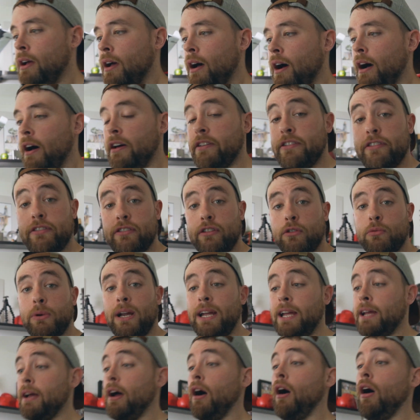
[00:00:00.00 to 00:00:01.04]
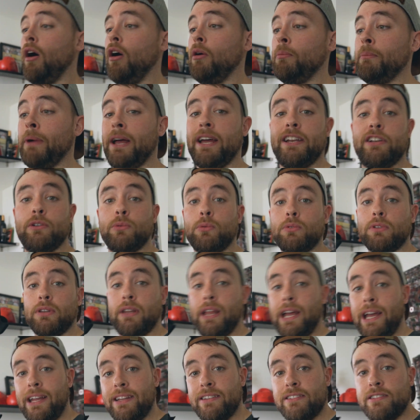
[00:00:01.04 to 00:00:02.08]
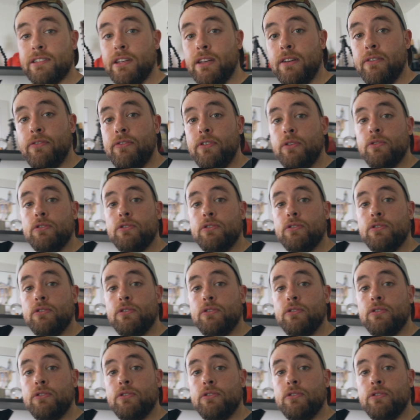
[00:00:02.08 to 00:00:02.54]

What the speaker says: This is a great all manual lens if